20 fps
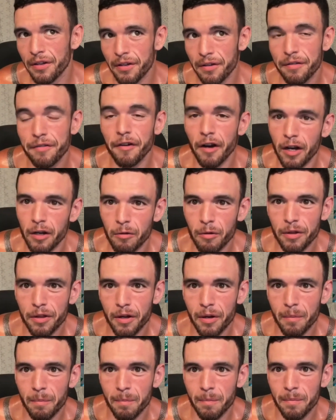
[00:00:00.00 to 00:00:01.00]
fuck with
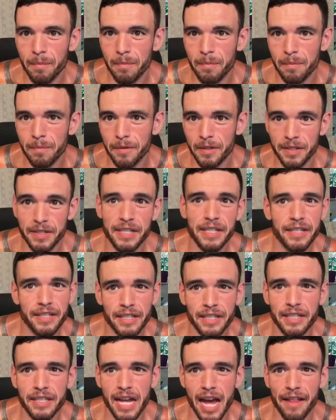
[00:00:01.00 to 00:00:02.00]
them, the
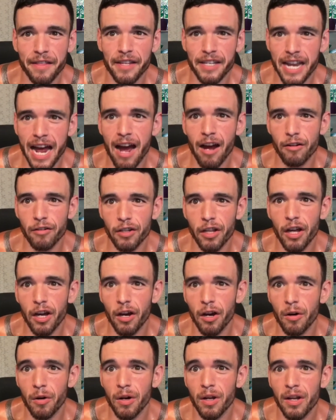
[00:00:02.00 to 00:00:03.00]
sissies on the down
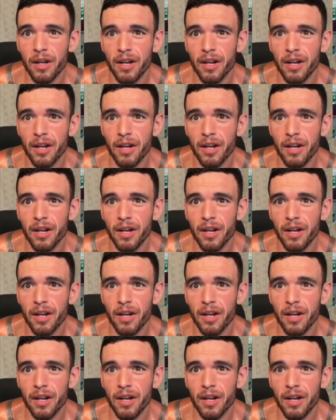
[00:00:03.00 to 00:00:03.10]
low.